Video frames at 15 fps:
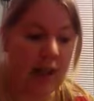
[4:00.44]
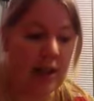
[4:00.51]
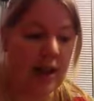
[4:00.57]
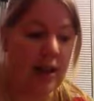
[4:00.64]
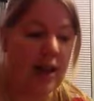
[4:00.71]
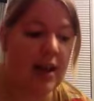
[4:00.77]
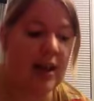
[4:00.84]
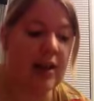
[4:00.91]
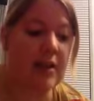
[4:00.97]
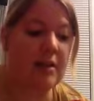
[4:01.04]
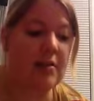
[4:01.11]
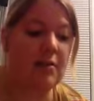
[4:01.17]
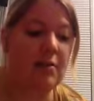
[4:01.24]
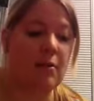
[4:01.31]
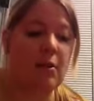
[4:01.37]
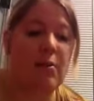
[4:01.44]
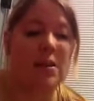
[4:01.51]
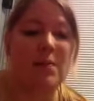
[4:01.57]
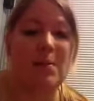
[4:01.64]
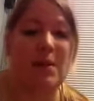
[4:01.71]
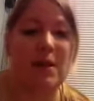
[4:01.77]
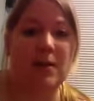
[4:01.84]
it has a forward
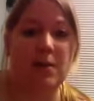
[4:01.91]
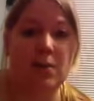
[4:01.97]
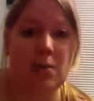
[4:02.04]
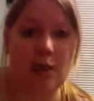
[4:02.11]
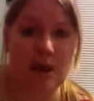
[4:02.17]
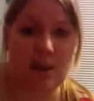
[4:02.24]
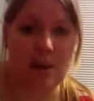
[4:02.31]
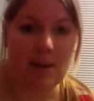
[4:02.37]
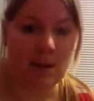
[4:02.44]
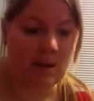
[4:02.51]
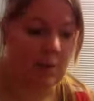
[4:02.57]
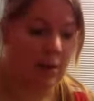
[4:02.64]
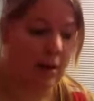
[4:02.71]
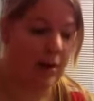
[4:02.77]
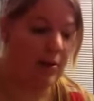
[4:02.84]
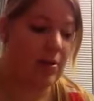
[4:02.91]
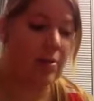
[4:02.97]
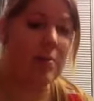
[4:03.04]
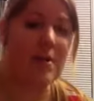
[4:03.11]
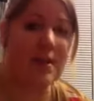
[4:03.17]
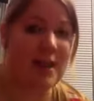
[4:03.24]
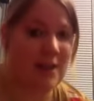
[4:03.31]
speed of 20 miles per hour. So
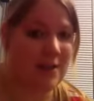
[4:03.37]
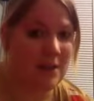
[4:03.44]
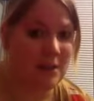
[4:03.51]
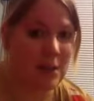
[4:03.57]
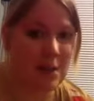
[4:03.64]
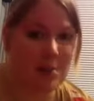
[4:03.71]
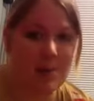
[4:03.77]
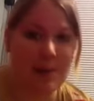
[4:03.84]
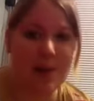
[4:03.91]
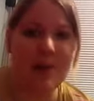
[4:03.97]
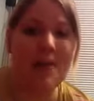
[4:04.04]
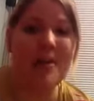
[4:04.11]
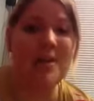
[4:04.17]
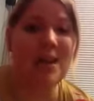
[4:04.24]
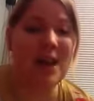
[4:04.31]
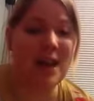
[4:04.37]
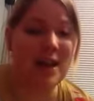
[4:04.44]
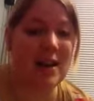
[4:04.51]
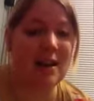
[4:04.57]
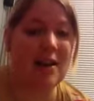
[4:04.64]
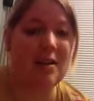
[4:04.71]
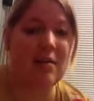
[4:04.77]
70 miles per hour, that
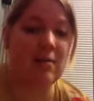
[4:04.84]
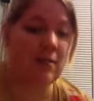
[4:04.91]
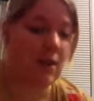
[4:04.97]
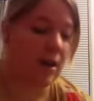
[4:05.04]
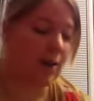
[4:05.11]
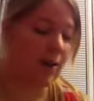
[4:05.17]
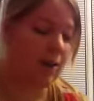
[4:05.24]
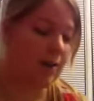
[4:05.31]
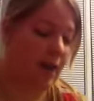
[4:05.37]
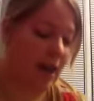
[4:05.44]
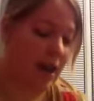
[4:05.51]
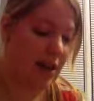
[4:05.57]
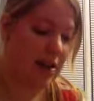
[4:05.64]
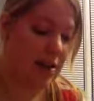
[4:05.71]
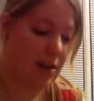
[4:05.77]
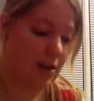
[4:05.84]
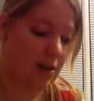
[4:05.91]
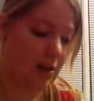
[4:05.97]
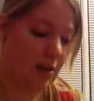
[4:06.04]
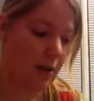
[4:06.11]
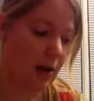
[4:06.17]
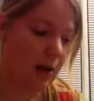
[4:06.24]
is very fast,
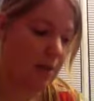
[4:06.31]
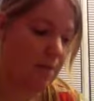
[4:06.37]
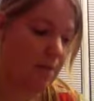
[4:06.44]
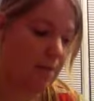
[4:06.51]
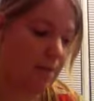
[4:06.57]
okay?